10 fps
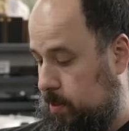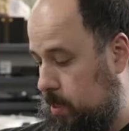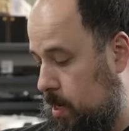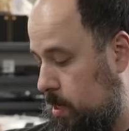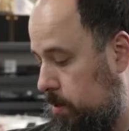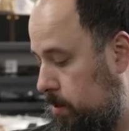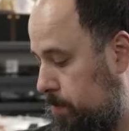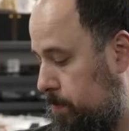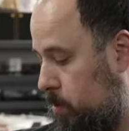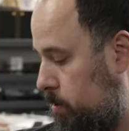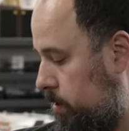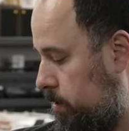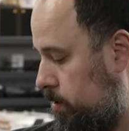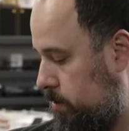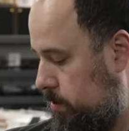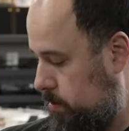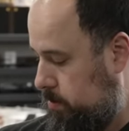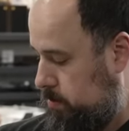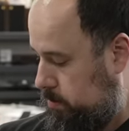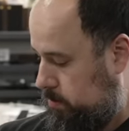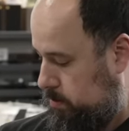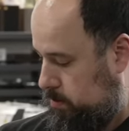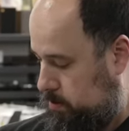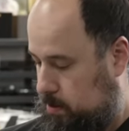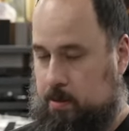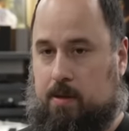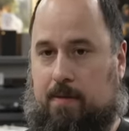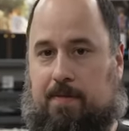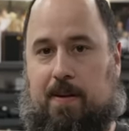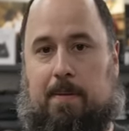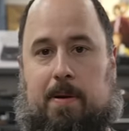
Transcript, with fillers: Catholic boy. This is on Fat